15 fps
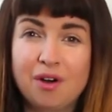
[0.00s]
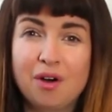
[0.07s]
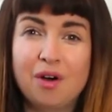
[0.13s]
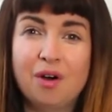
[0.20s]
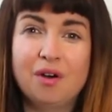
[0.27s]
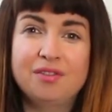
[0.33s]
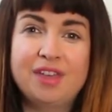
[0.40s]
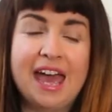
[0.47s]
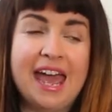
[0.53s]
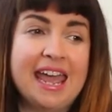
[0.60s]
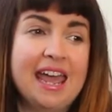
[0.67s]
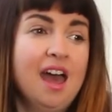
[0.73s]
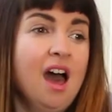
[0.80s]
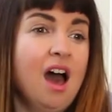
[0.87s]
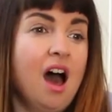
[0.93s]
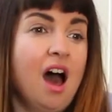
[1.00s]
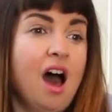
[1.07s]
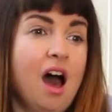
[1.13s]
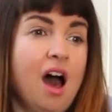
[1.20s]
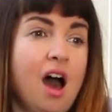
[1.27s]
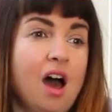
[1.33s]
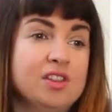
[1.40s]
or they
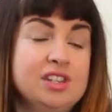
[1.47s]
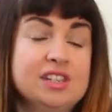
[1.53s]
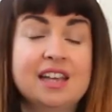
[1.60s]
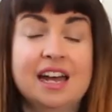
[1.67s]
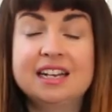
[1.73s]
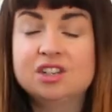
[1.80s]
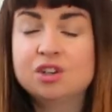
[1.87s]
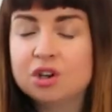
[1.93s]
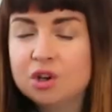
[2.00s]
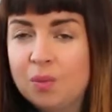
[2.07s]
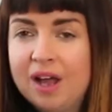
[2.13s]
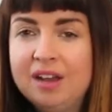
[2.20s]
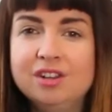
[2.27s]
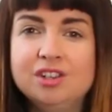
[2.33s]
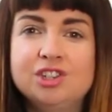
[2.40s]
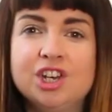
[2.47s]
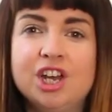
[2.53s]
are deciding to go on a wellness